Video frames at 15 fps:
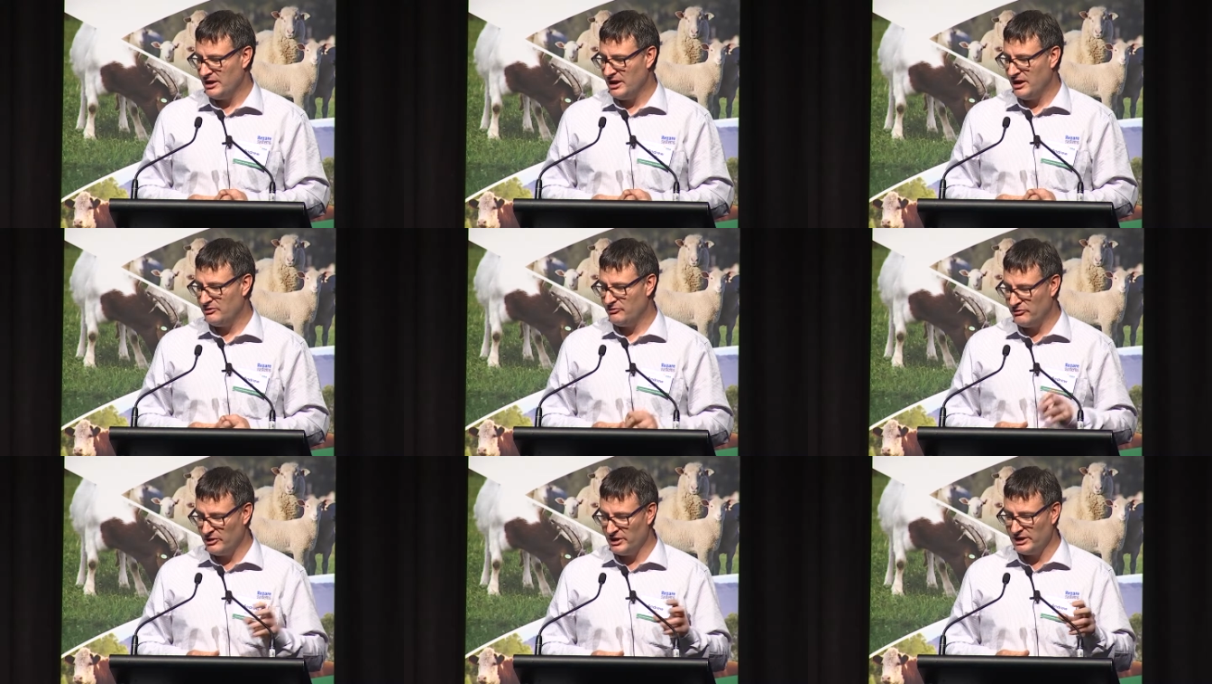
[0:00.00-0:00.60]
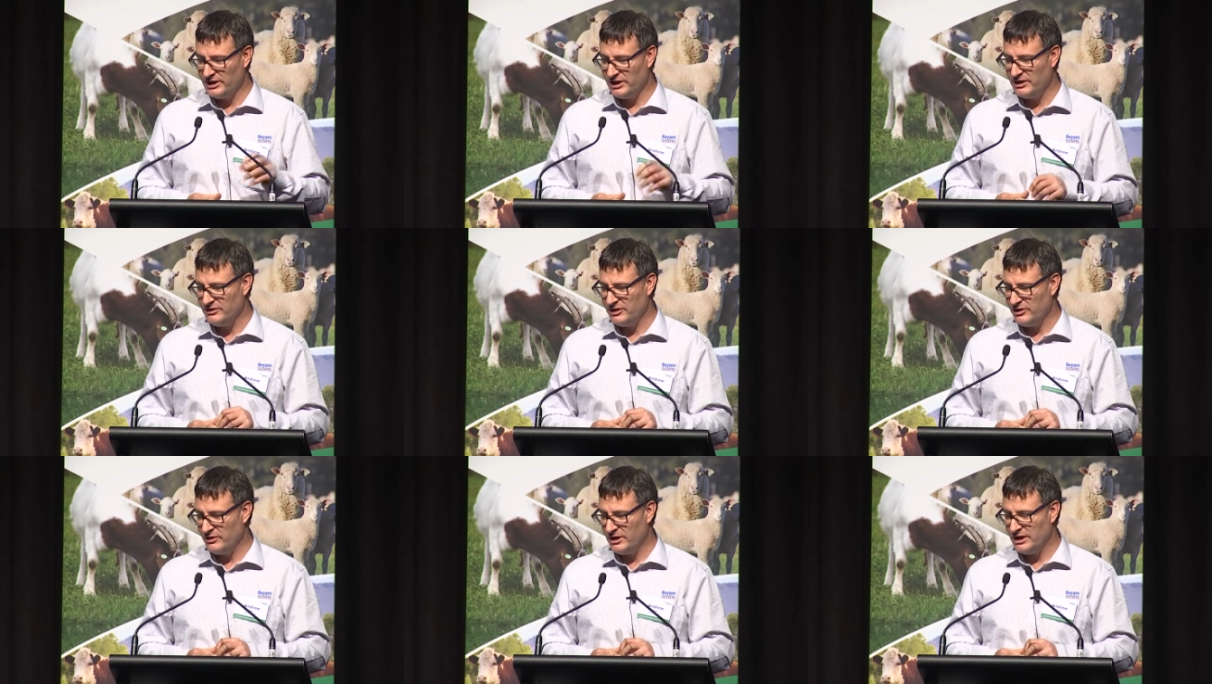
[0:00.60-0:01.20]
And finally,
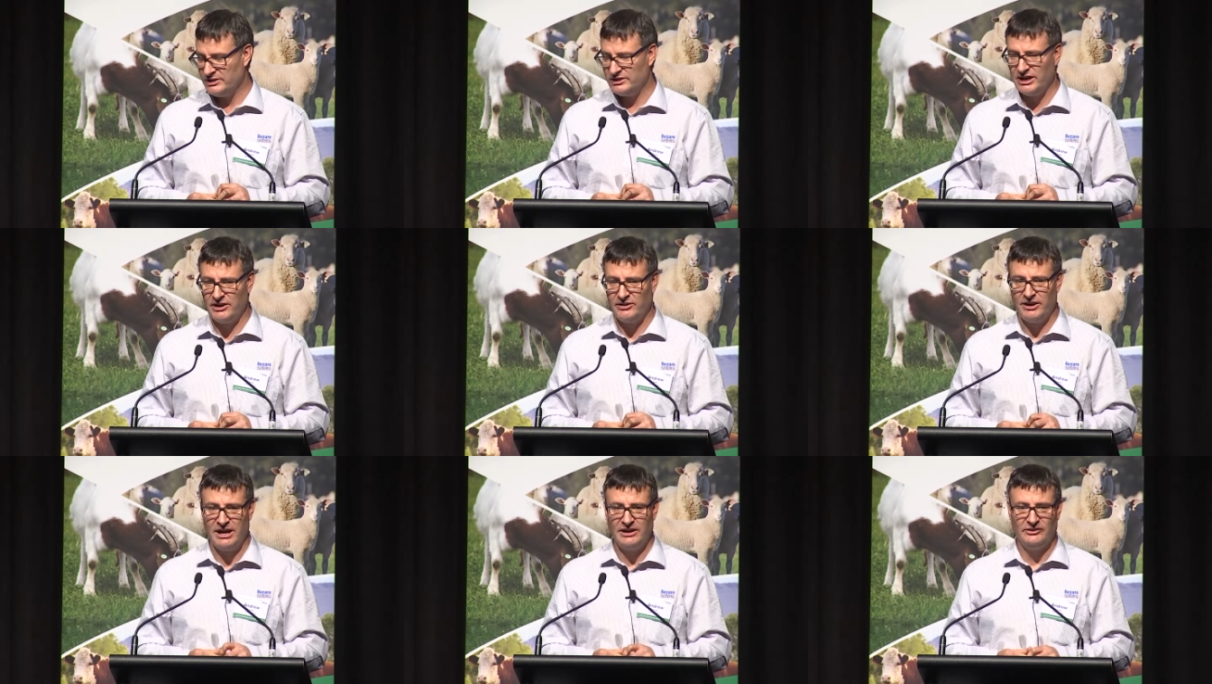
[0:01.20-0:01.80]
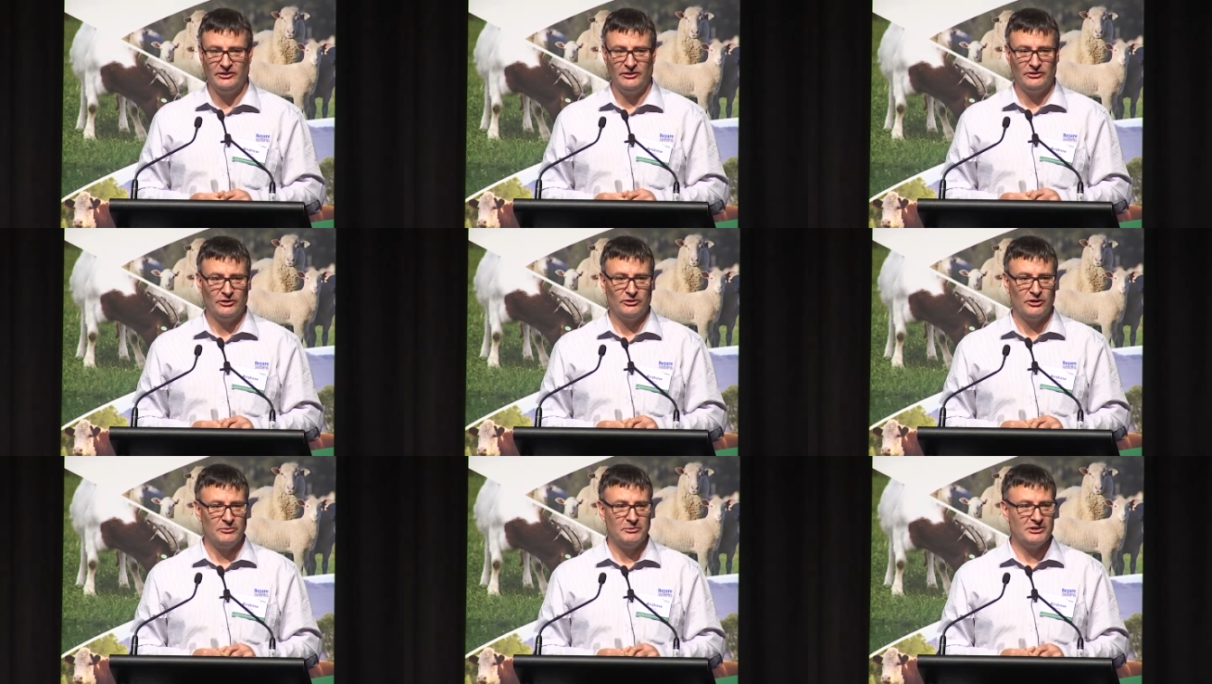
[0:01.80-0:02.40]
there are data access
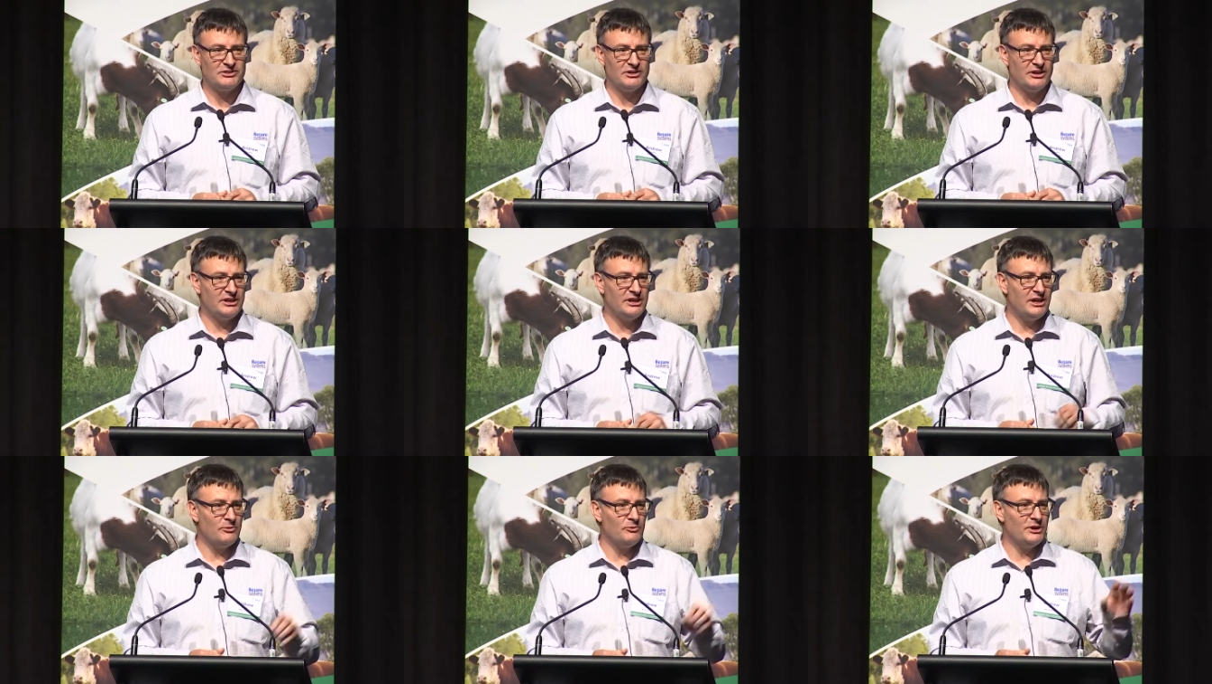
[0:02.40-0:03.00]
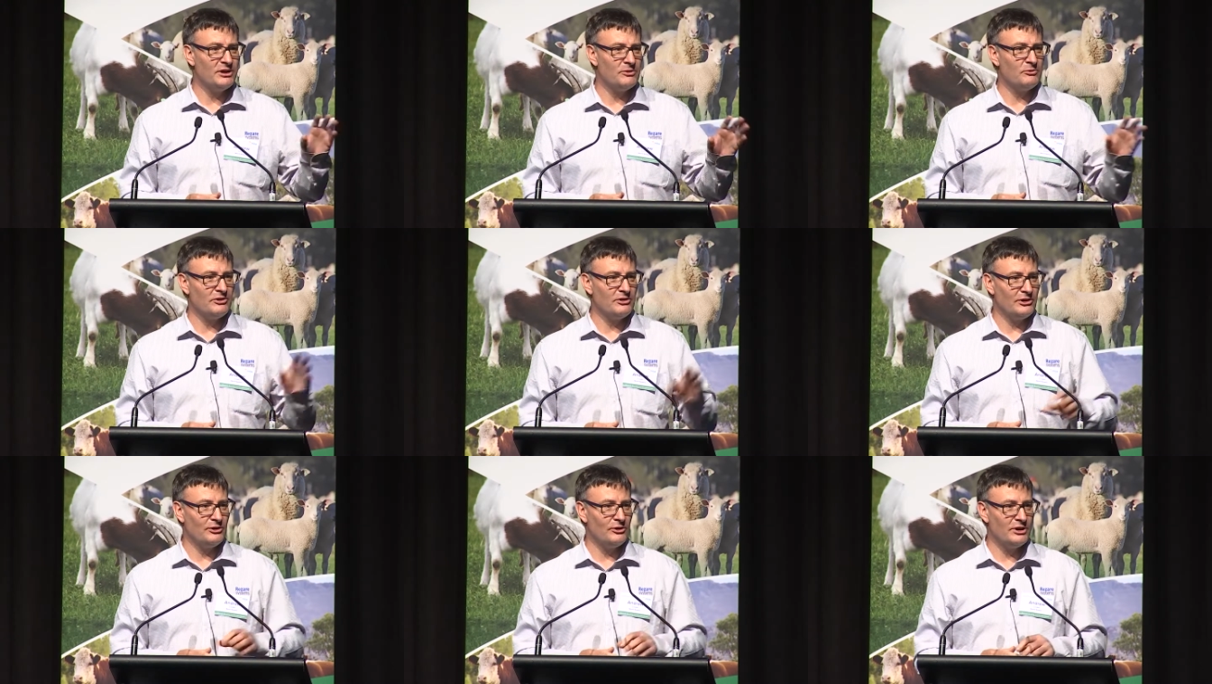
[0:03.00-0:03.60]
agreements. And again, we didn't
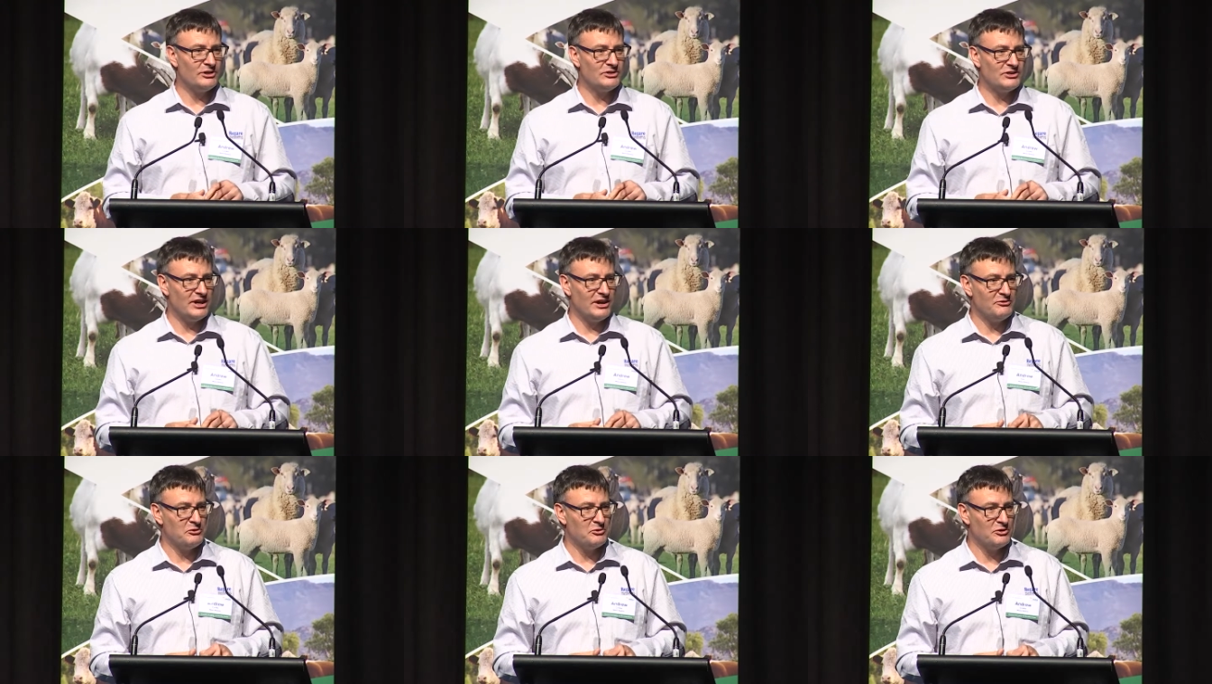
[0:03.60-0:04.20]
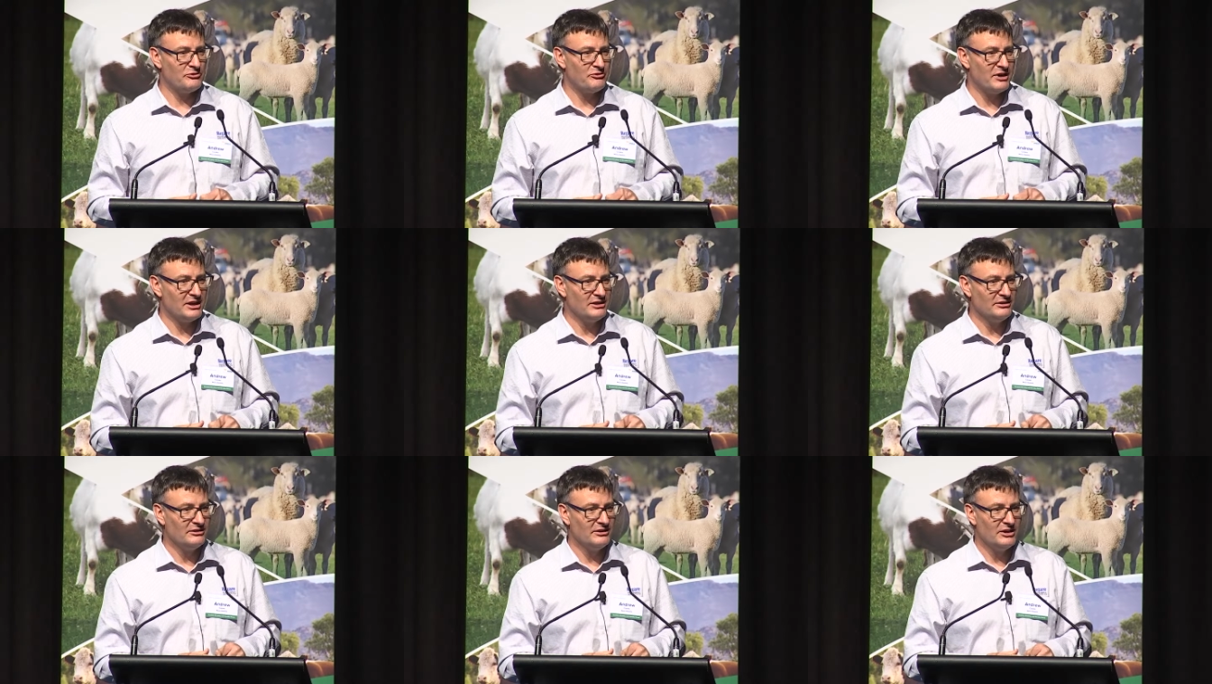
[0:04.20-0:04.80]
want the lawyers to have all the
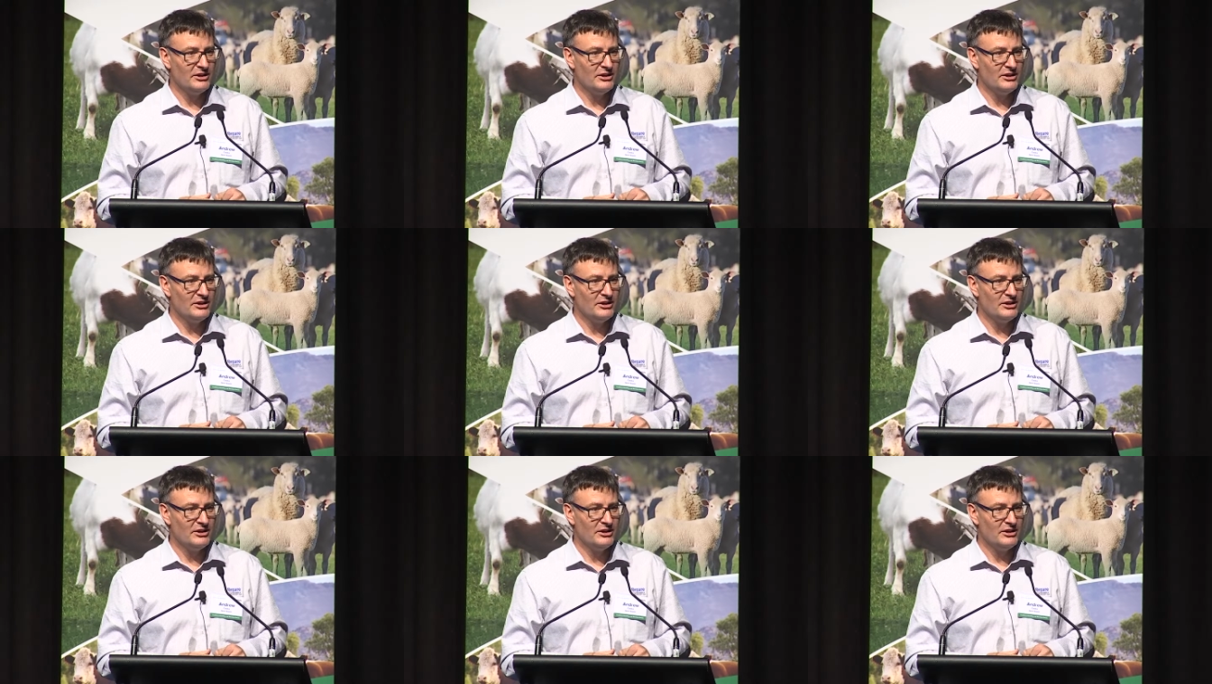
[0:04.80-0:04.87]
fun.